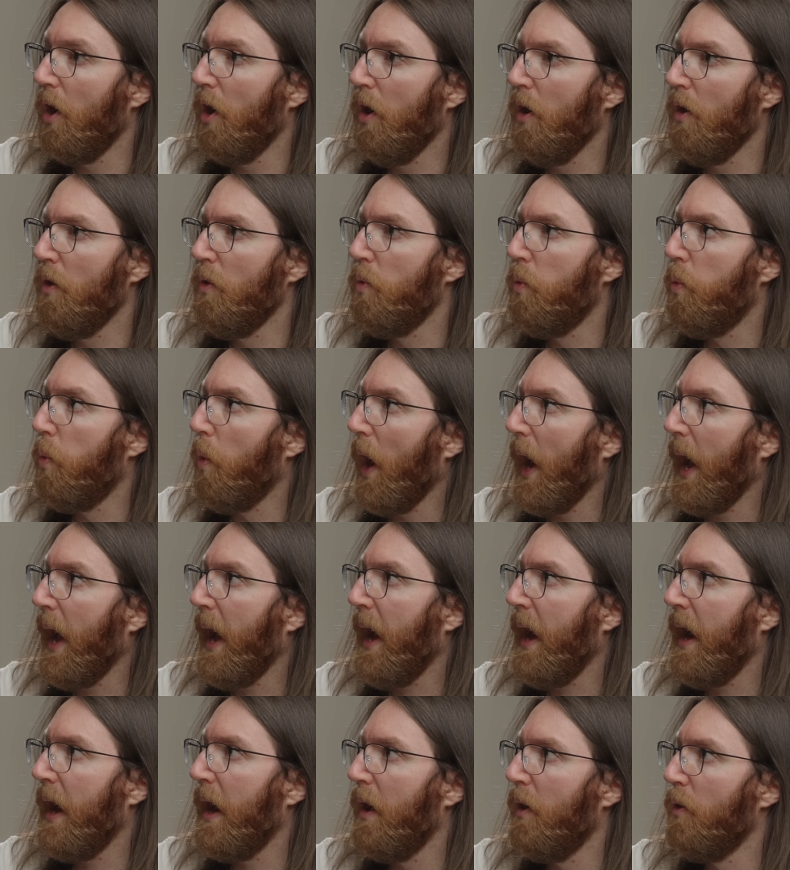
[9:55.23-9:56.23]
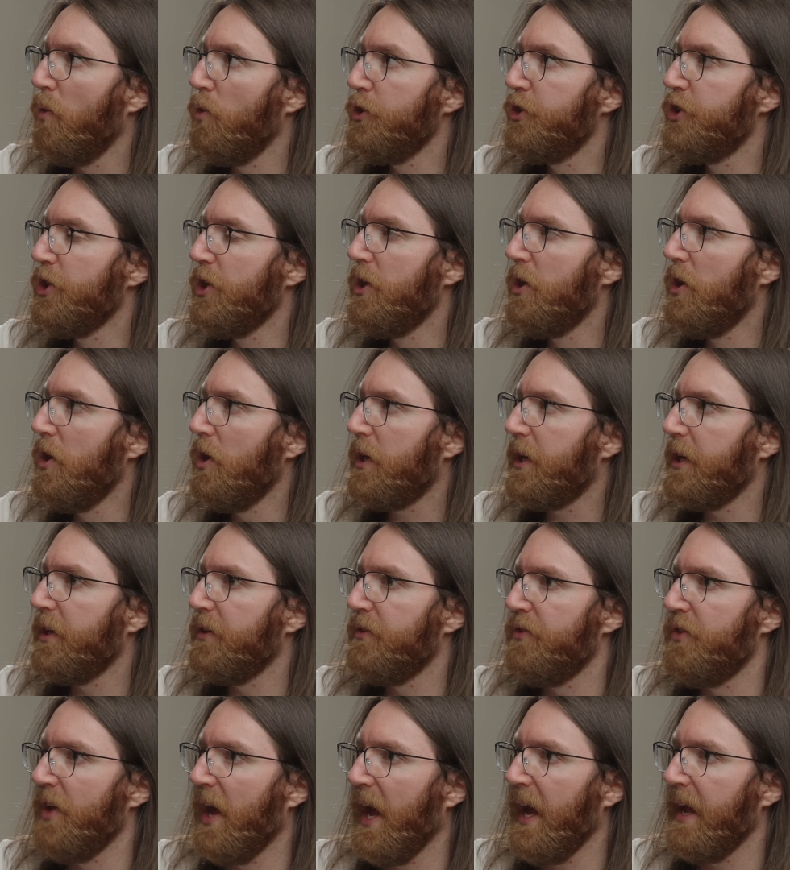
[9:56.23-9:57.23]
Oh wow, would you look
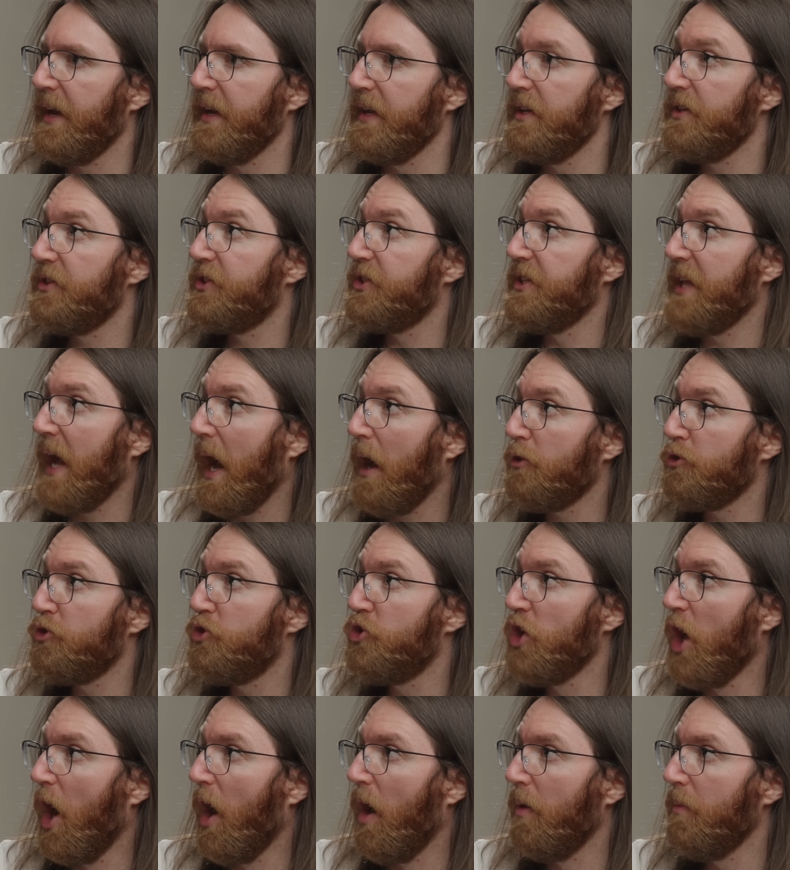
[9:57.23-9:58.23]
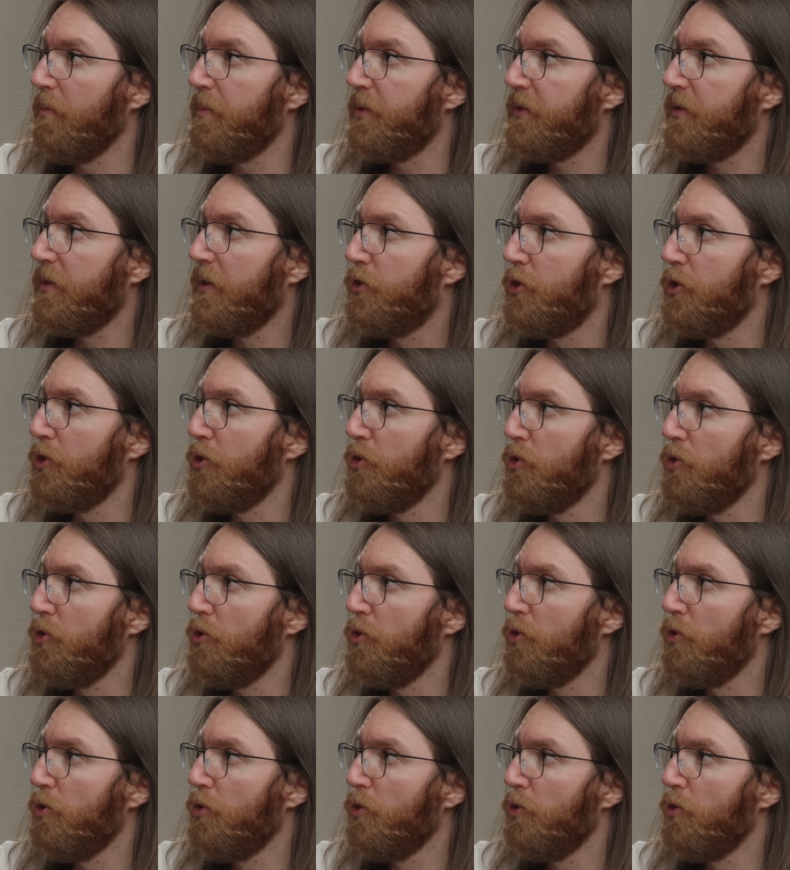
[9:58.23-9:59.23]
at that. It's now jumped
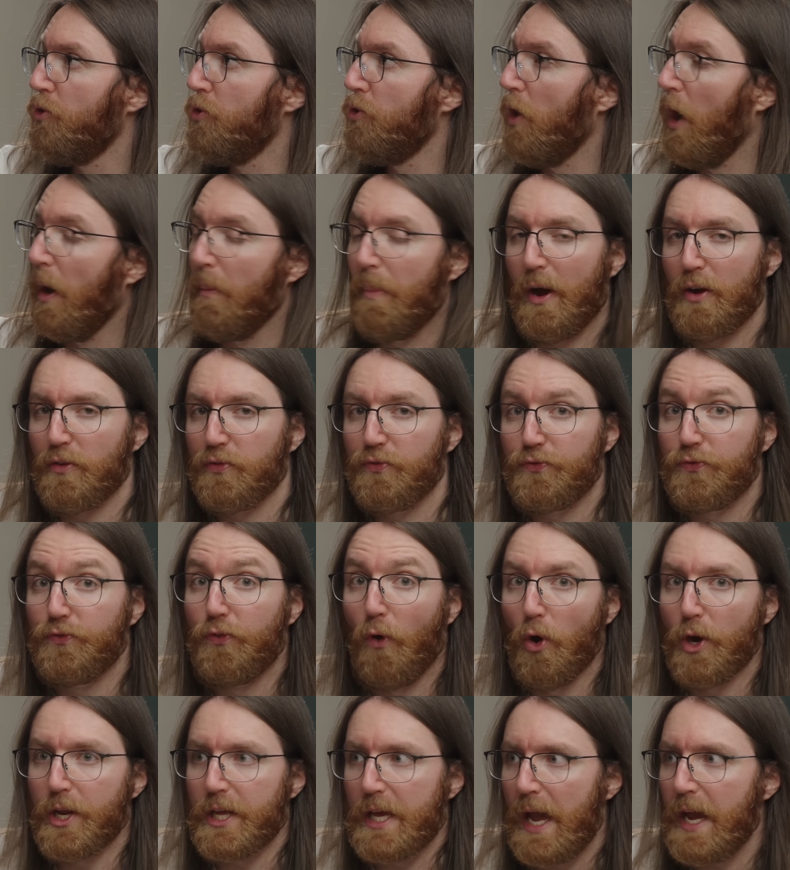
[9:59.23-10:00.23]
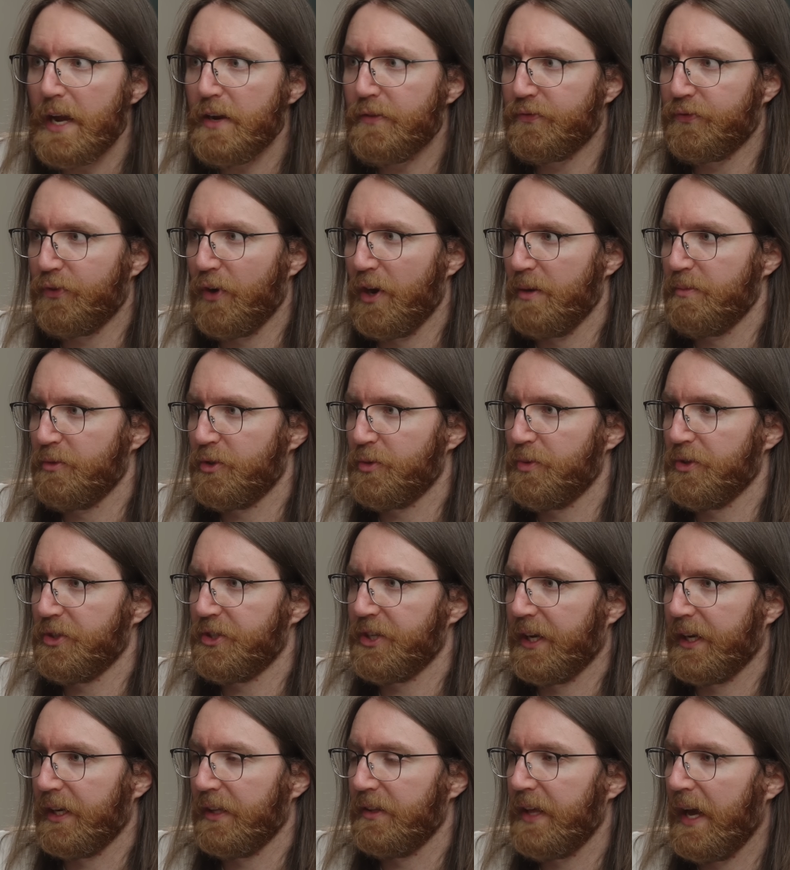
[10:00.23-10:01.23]
to about 48 frames per
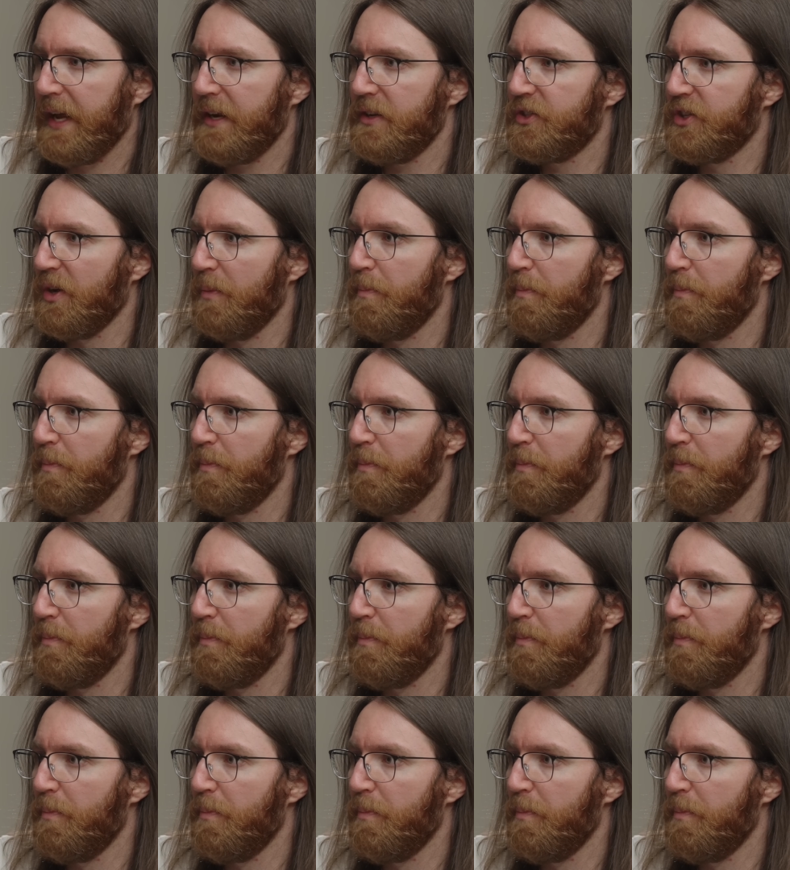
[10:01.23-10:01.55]
second. That is